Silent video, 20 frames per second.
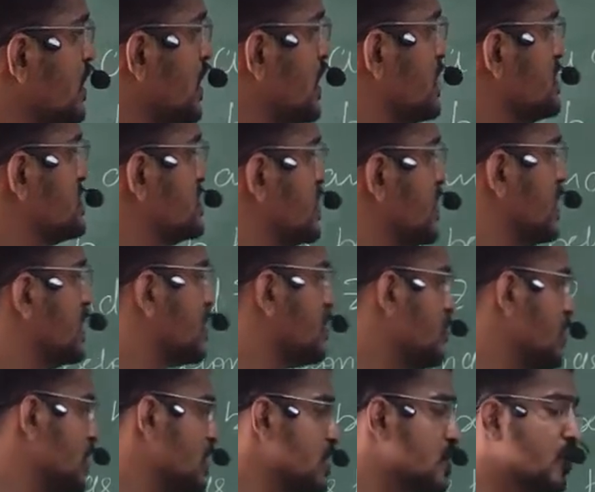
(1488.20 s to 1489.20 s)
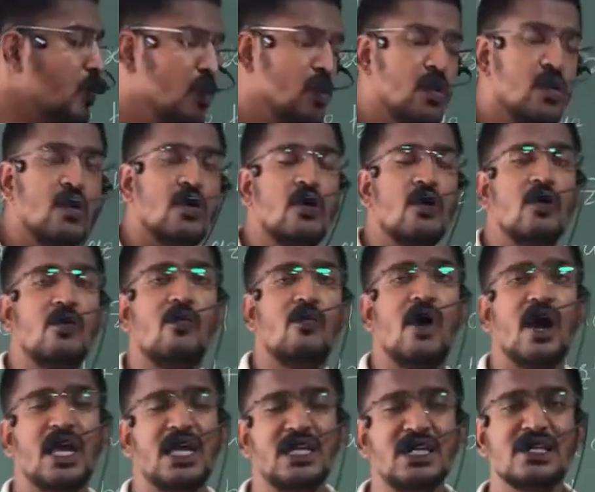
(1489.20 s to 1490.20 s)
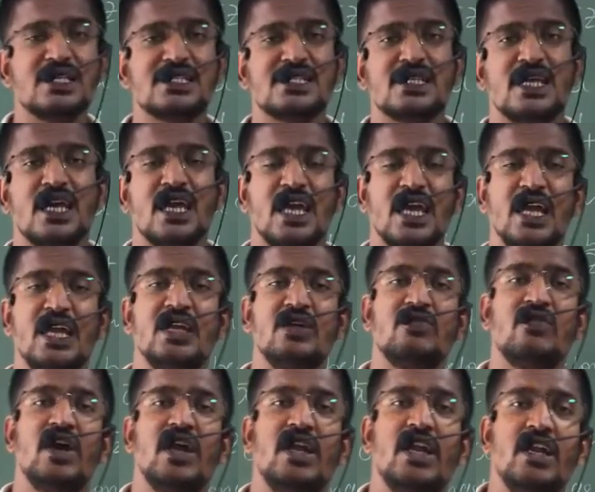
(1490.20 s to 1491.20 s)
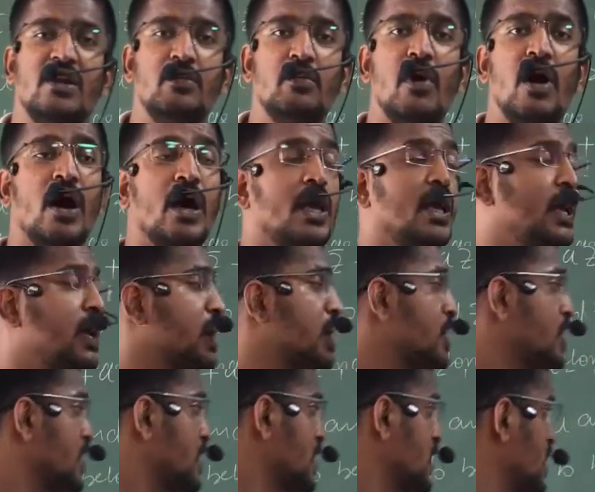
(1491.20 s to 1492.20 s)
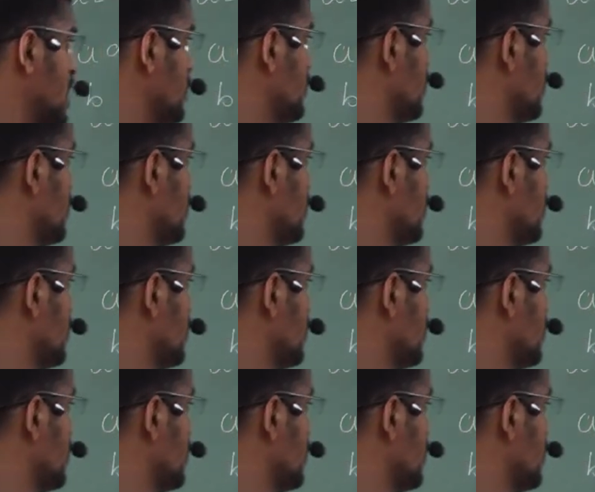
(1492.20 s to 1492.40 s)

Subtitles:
is equal to minus a divided by a